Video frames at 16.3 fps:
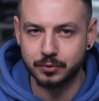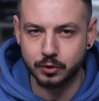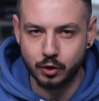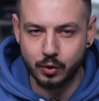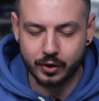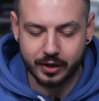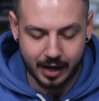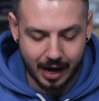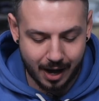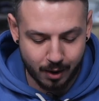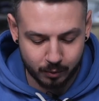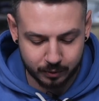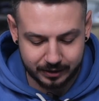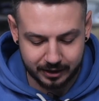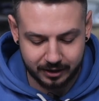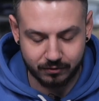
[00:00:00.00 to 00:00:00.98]
look how
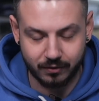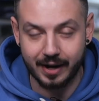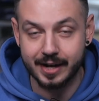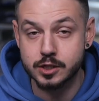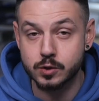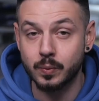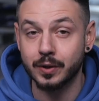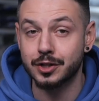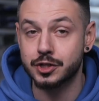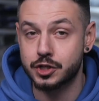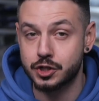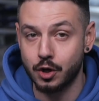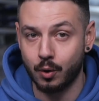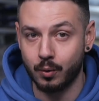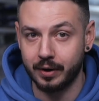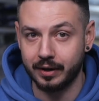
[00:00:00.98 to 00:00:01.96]
the device will
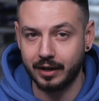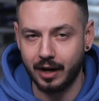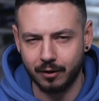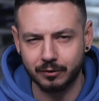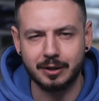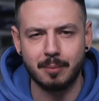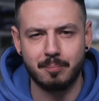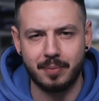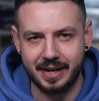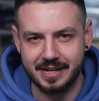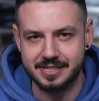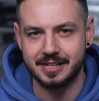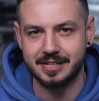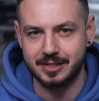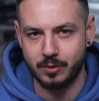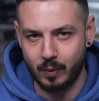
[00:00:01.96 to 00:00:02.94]
show it, how the
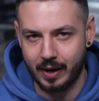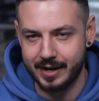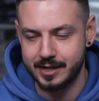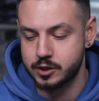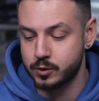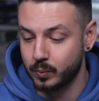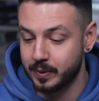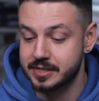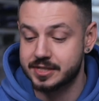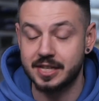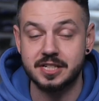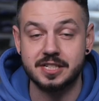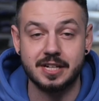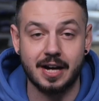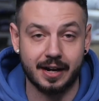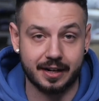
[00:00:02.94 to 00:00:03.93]
basic device with the
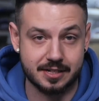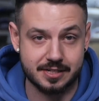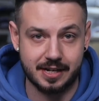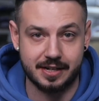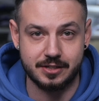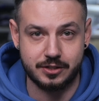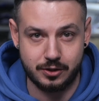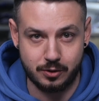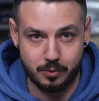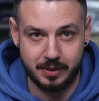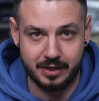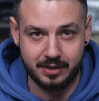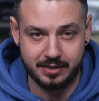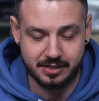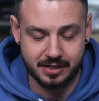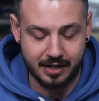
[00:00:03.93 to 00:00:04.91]
tungsten tube in
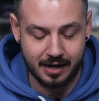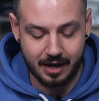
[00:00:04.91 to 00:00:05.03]
it